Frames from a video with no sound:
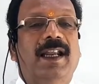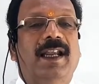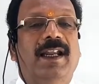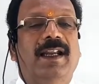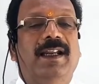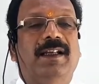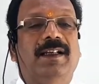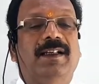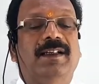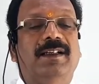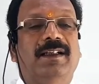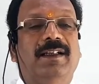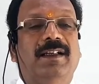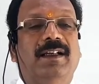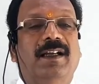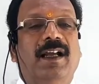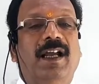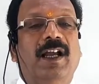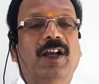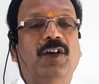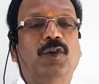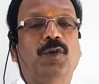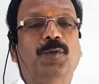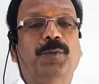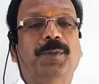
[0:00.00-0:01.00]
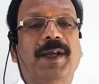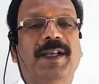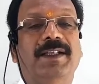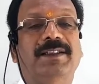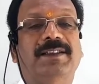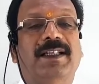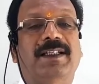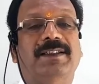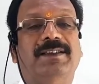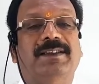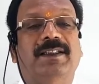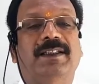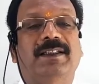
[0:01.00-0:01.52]
and
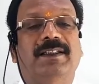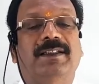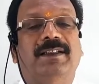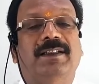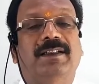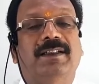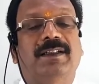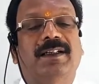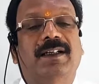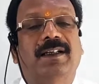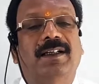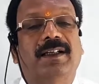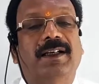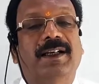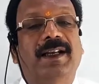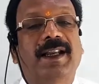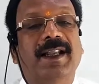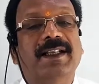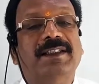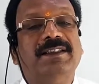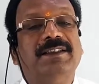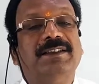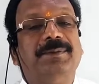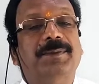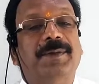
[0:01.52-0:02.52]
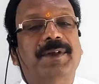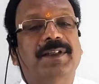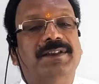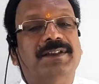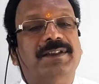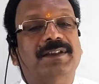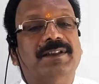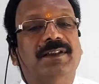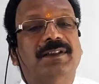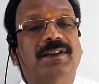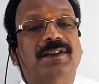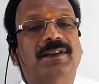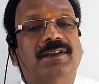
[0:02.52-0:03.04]
occupies as a less
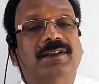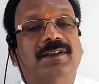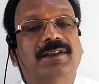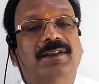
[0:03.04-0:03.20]
space